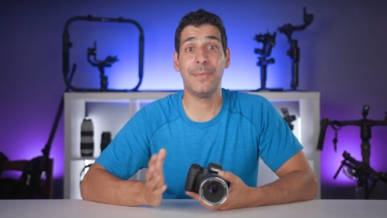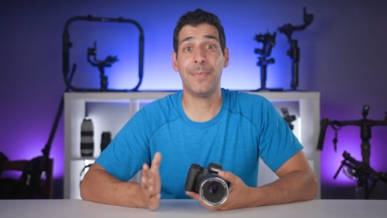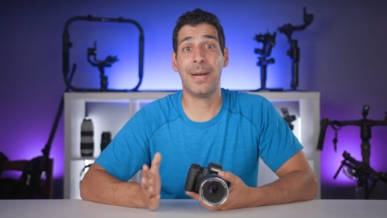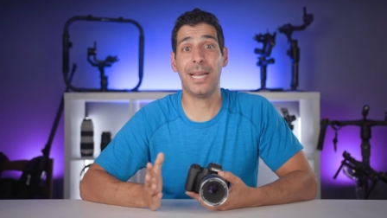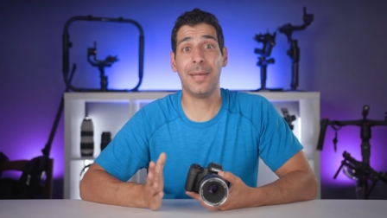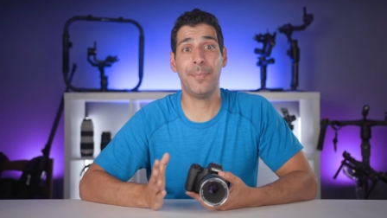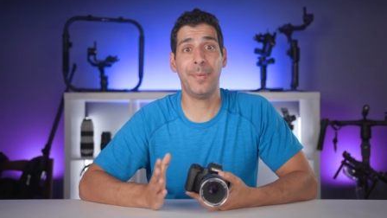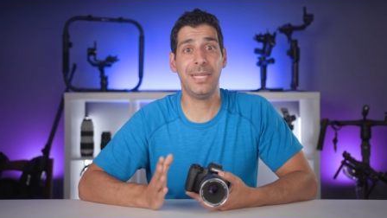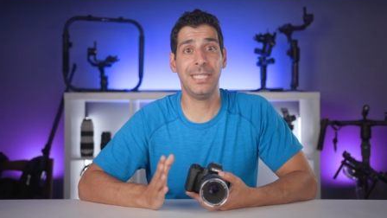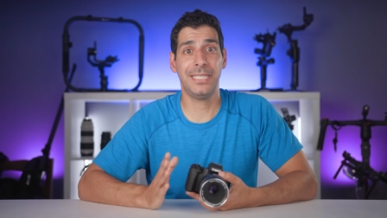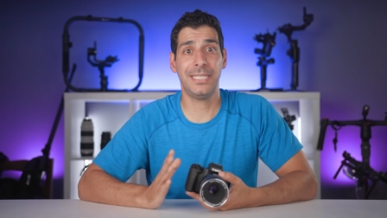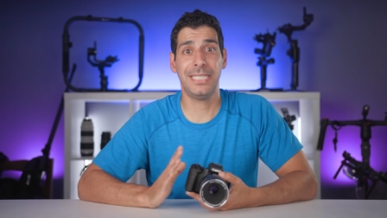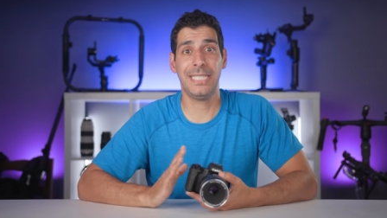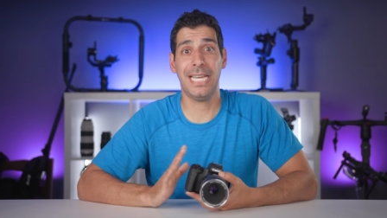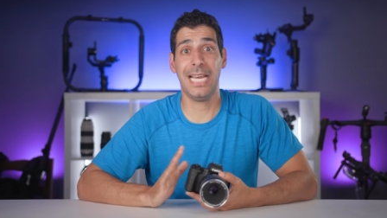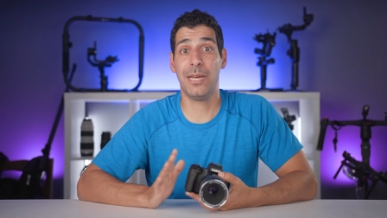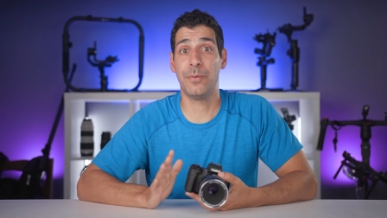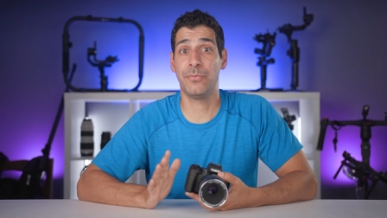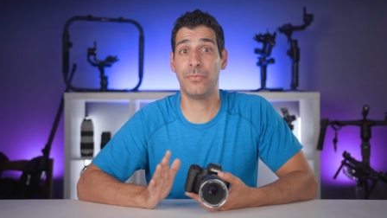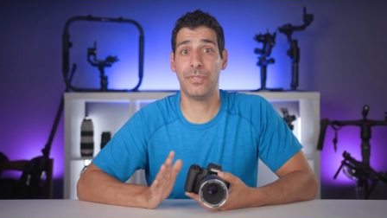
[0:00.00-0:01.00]
In my opinion,
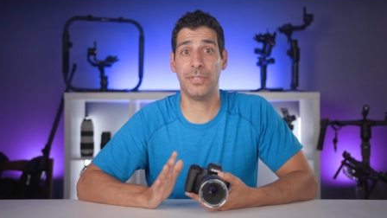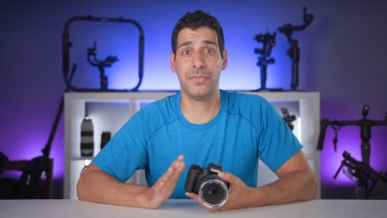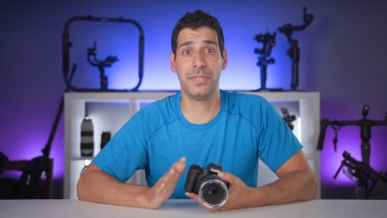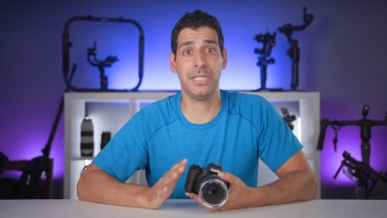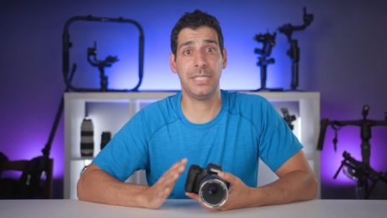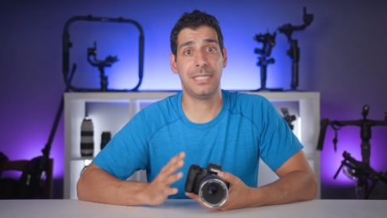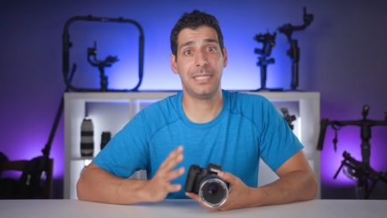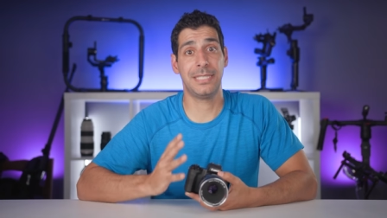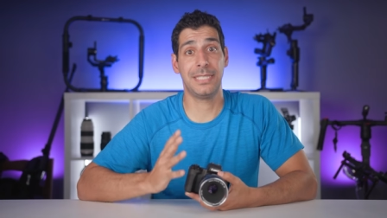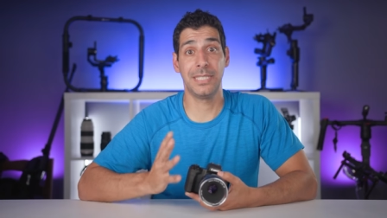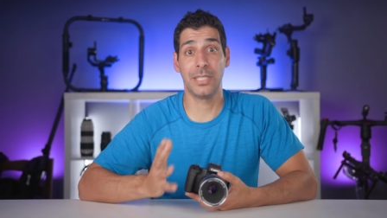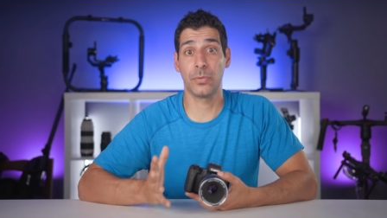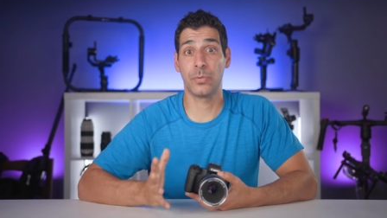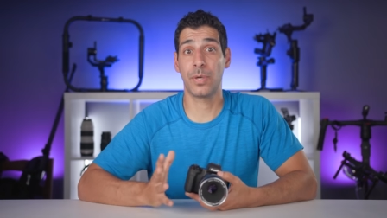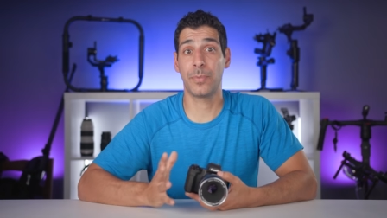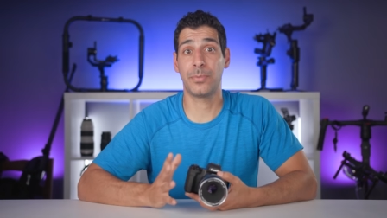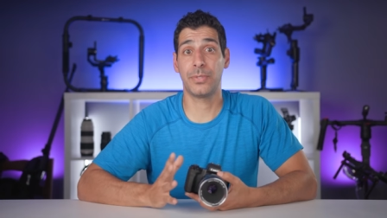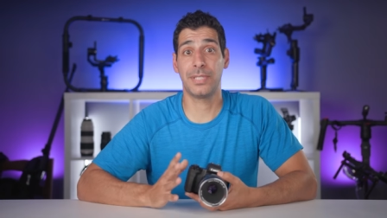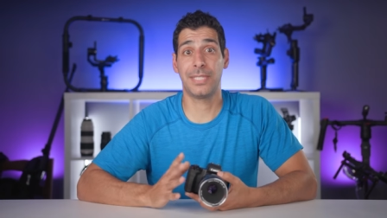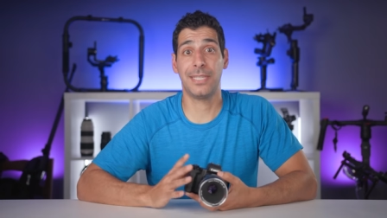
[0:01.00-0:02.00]
the M50 still
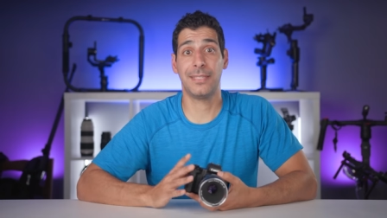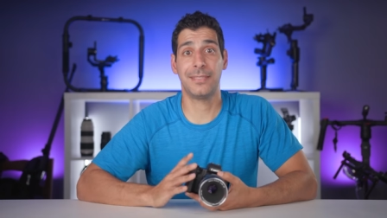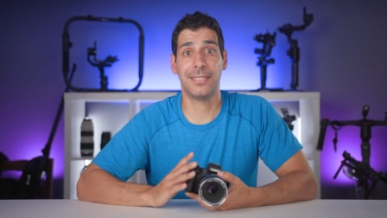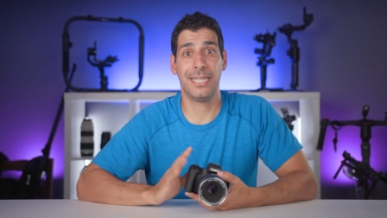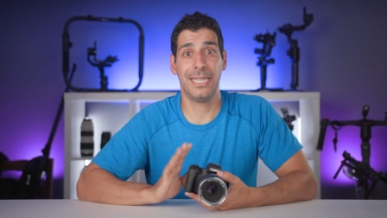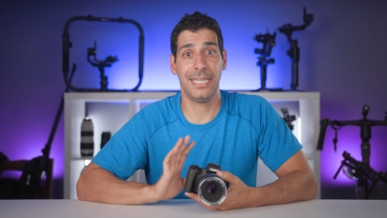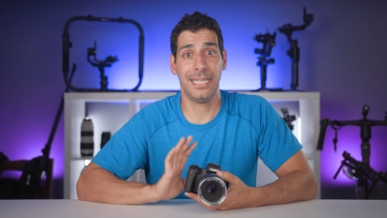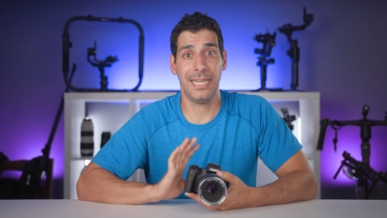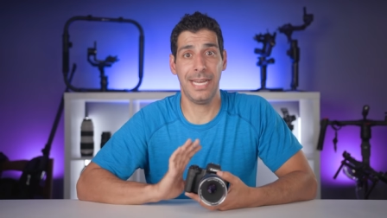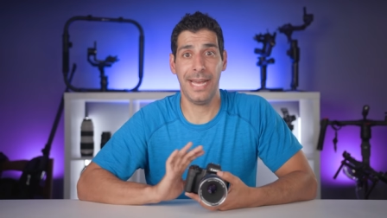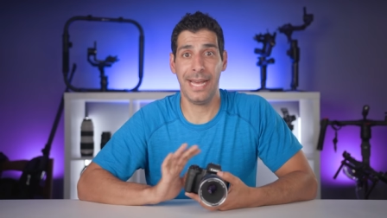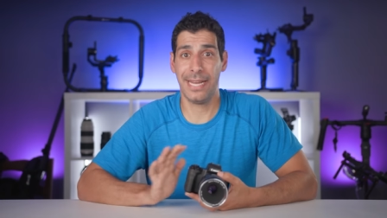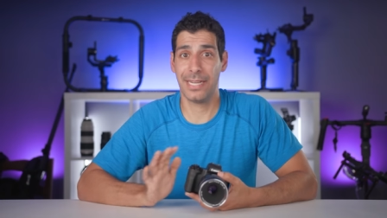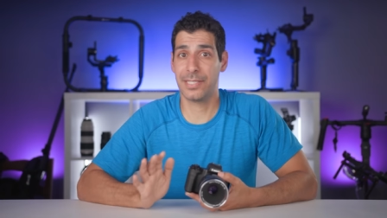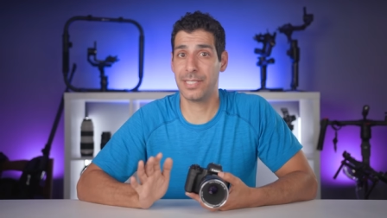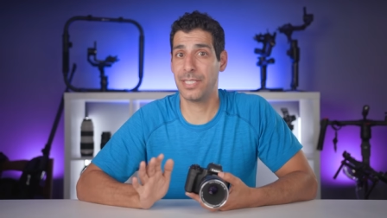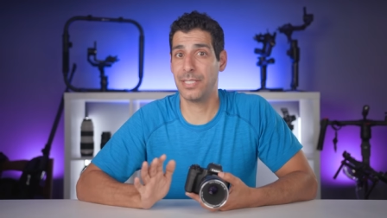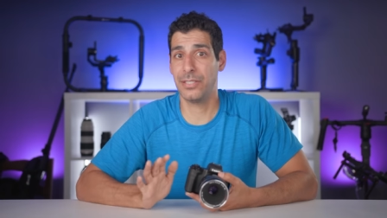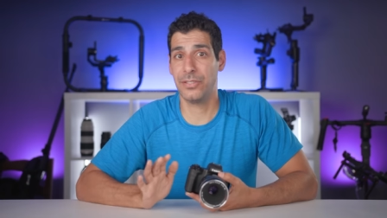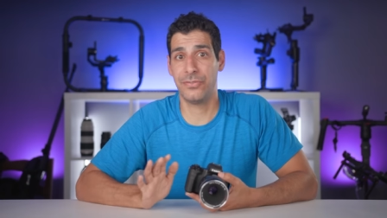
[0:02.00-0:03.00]
represents an
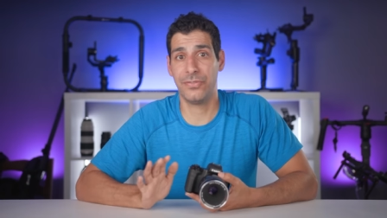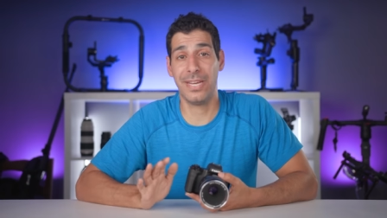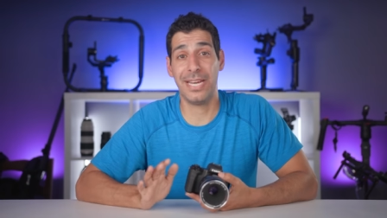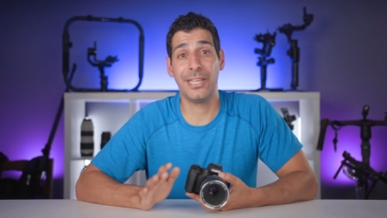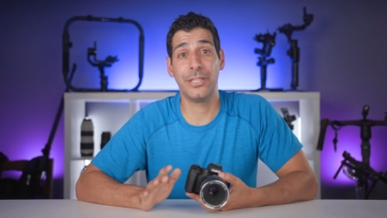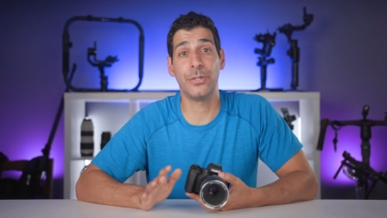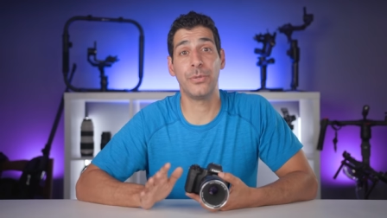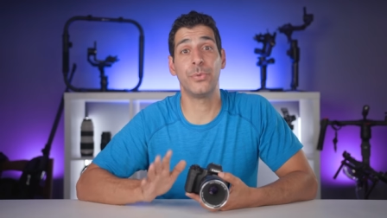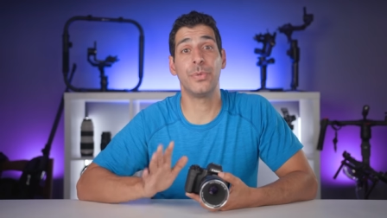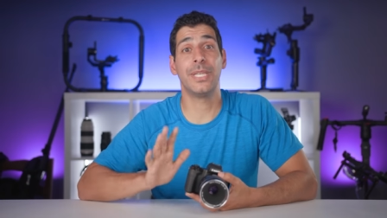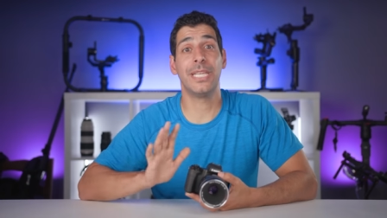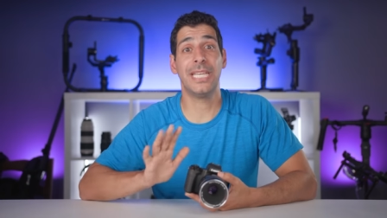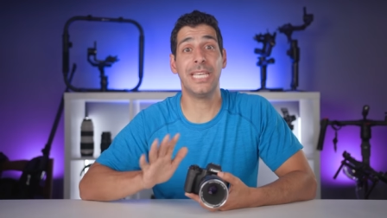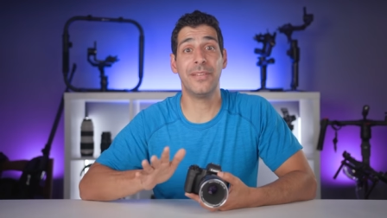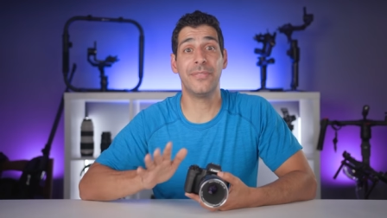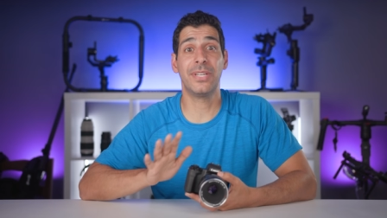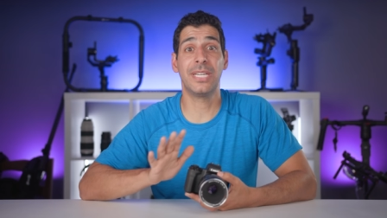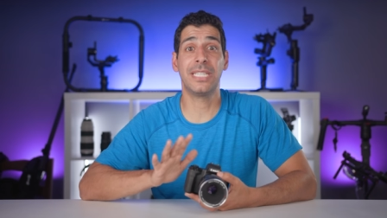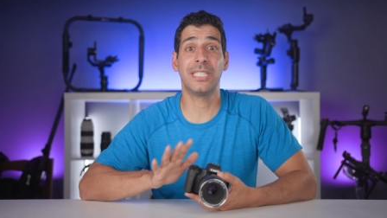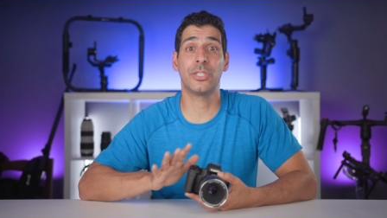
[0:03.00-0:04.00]
excellent value value
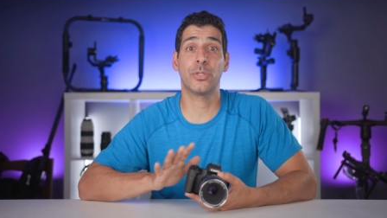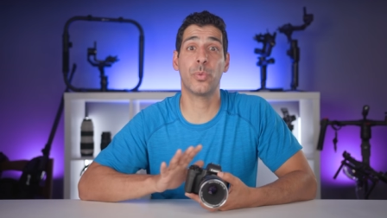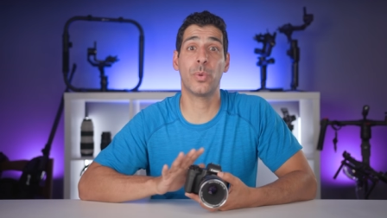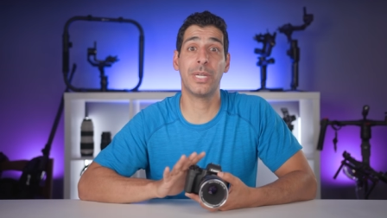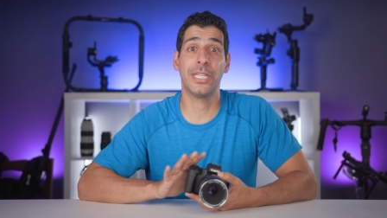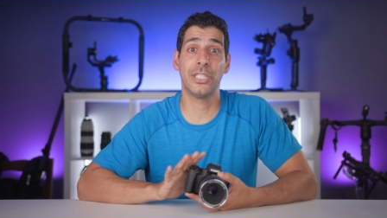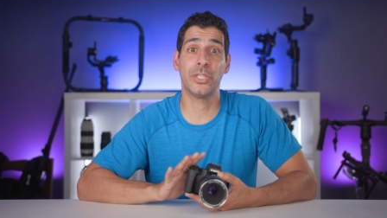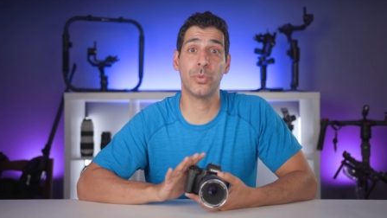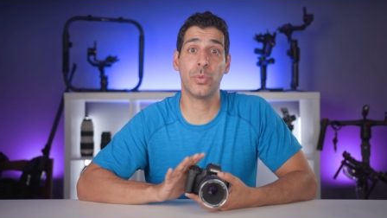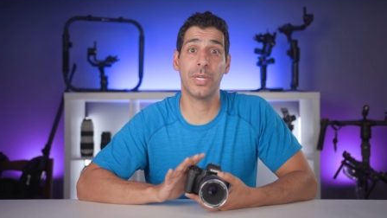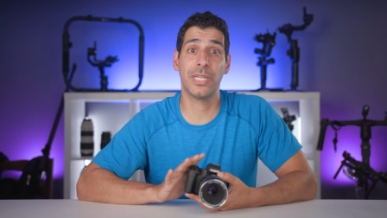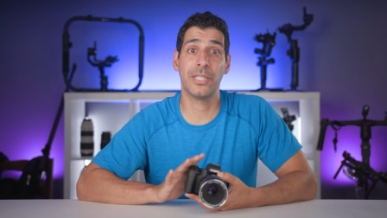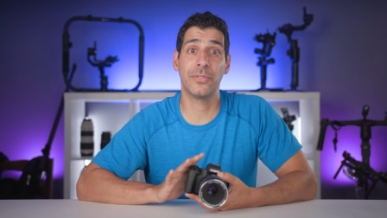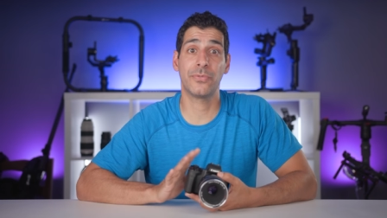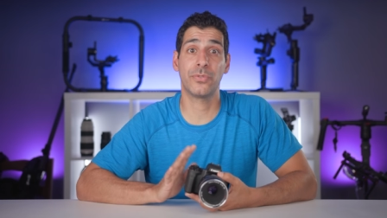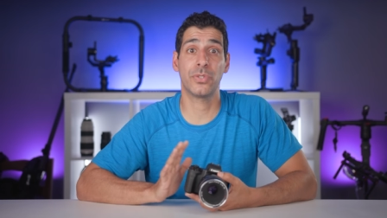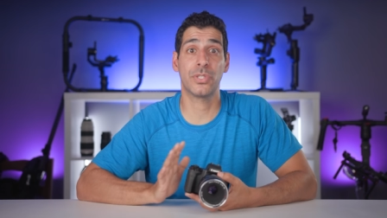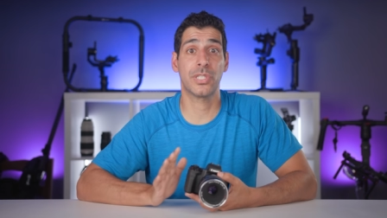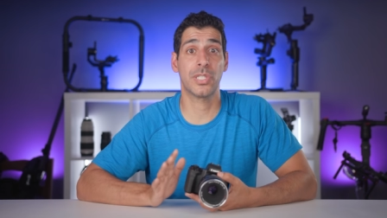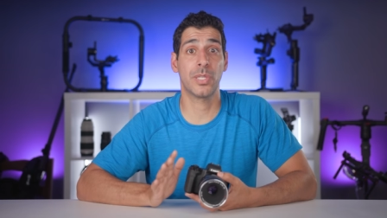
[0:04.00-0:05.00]
even in 2020 for